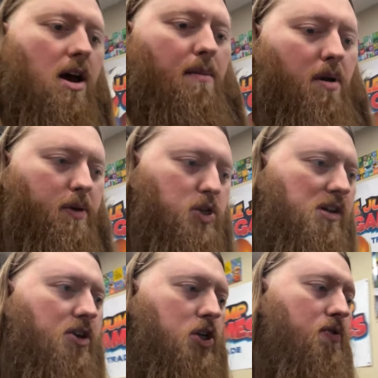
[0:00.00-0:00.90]
Probably just
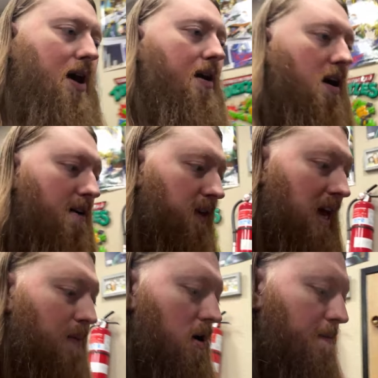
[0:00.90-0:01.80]
gonna do that off
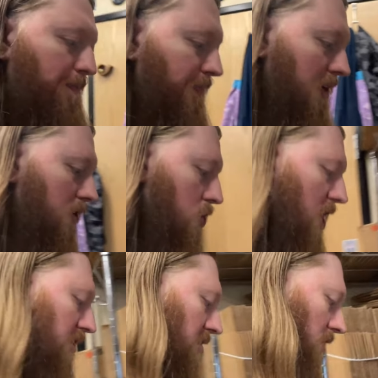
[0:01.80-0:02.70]
camera.
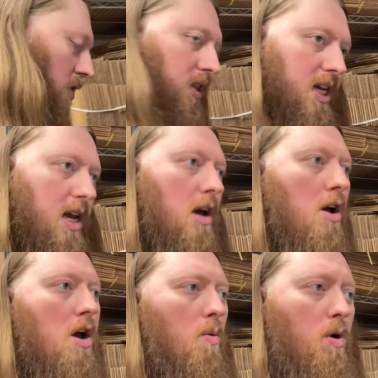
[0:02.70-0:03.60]
Jess is currently
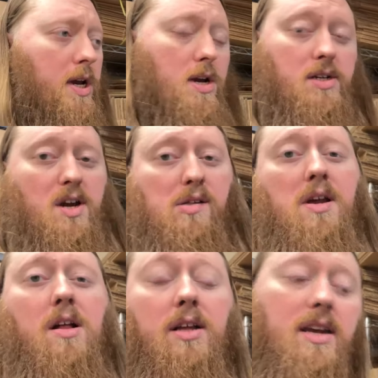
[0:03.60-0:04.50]
working on testing
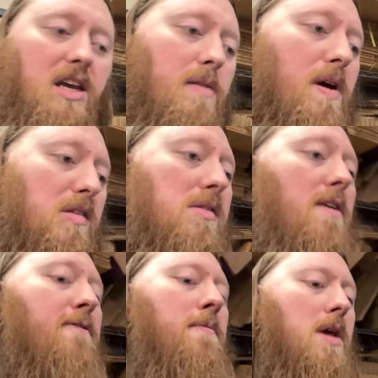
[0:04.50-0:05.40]
and cleaning eBay
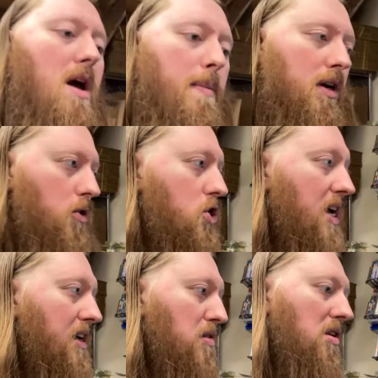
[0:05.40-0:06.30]
stuff. I'm gonna go
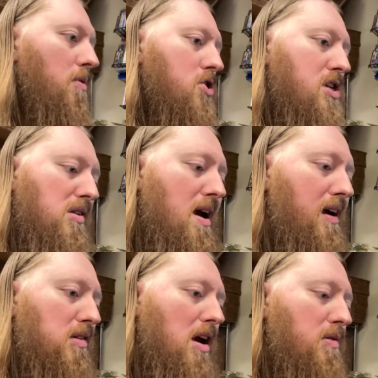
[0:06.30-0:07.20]
check in and see where she's at,
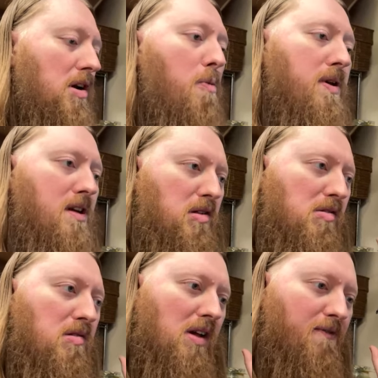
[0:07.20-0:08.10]
because I was hoping that as
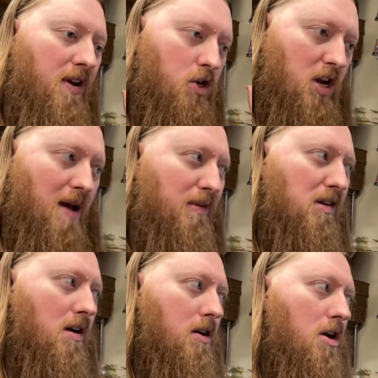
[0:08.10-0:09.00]
soon as I finished
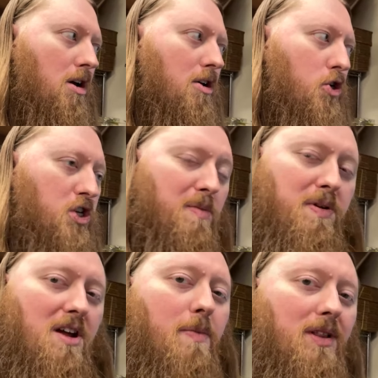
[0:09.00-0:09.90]
Amazon, she'd be
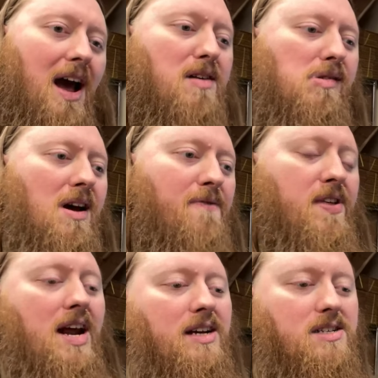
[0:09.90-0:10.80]
done with that stuff,
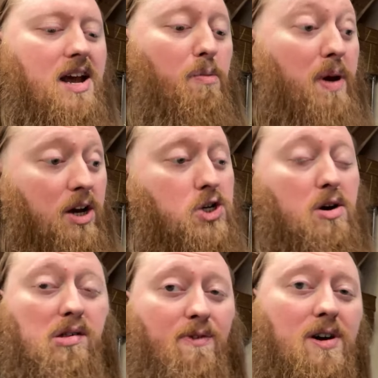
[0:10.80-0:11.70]
and I could take
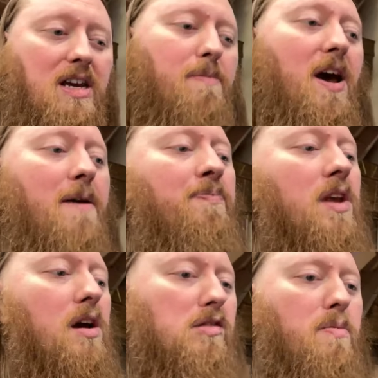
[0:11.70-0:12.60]
pictures for eBay,
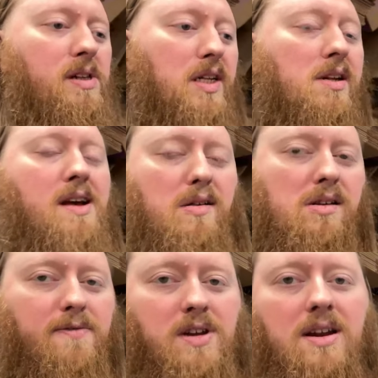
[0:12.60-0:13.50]
because I'll be listing that
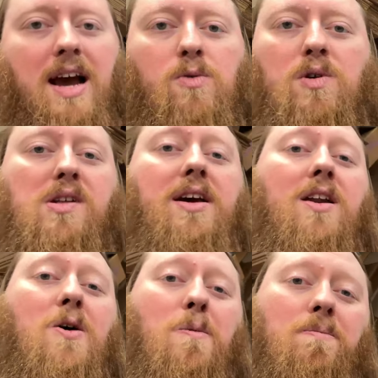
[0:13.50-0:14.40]
stuff tonight once I get
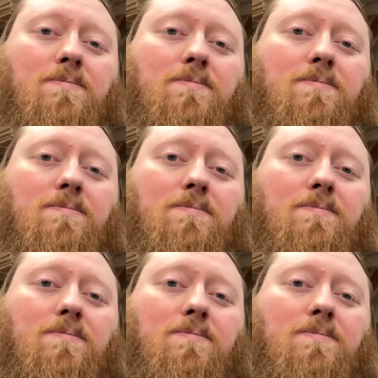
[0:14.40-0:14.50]
home.